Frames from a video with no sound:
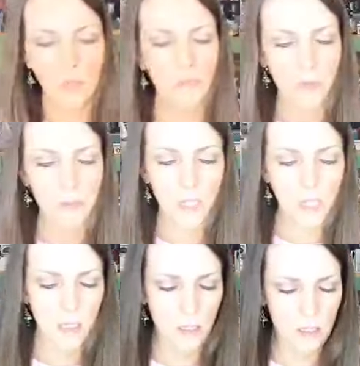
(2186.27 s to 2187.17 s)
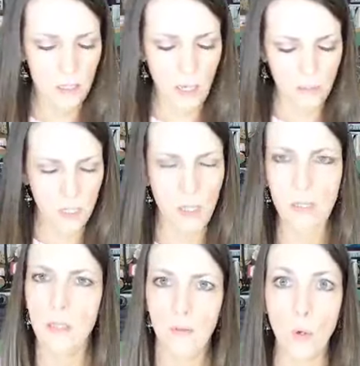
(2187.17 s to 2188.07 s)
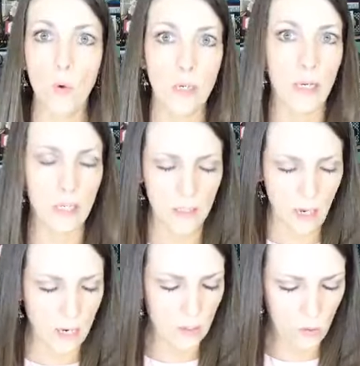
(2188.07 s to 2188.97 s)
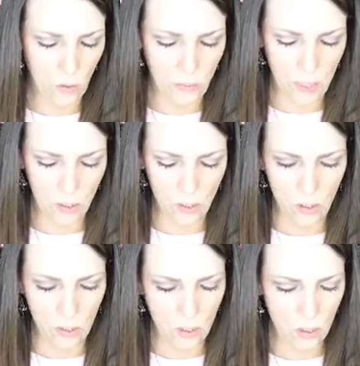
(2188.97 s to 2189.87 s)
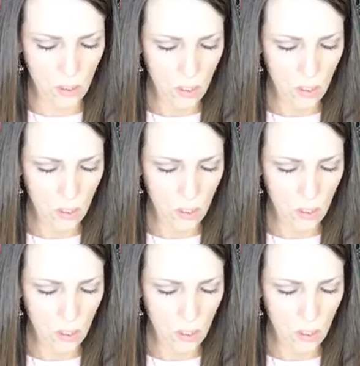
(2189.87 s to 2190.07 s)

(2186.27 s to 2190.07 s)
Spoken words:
if I'm saying a stamp set, the coordinating dies or punches